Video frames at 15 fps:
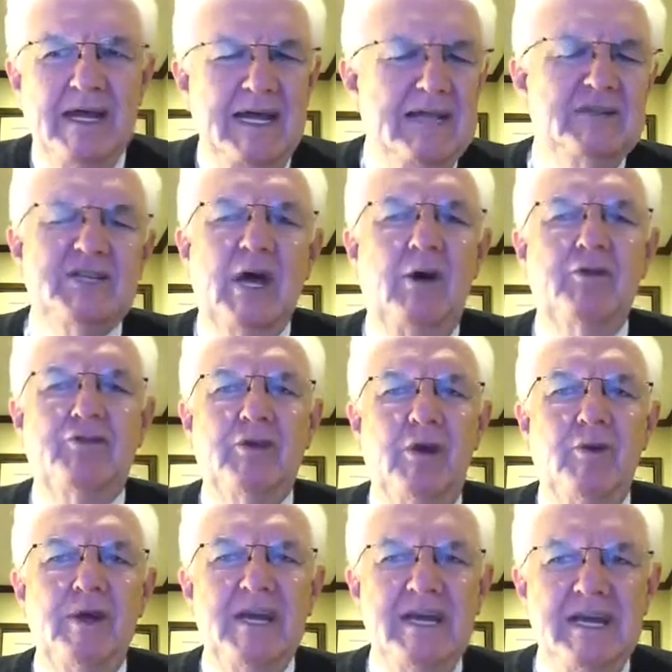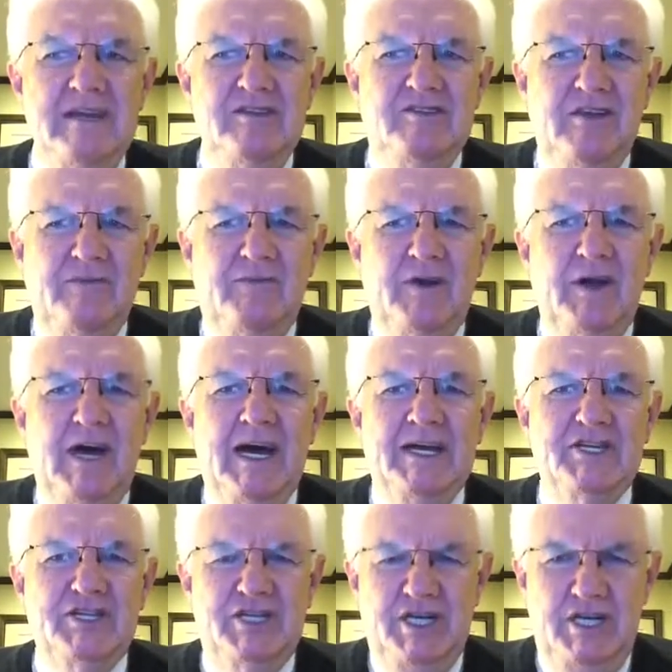it's also easy for
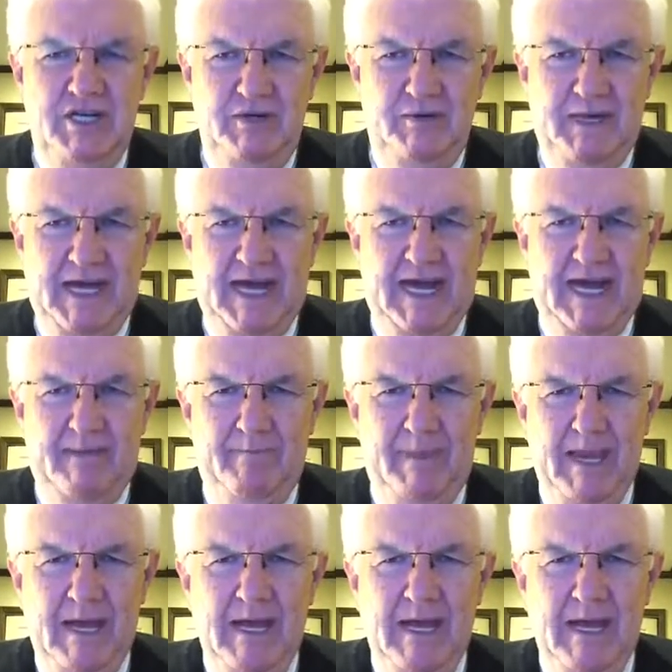us to do that.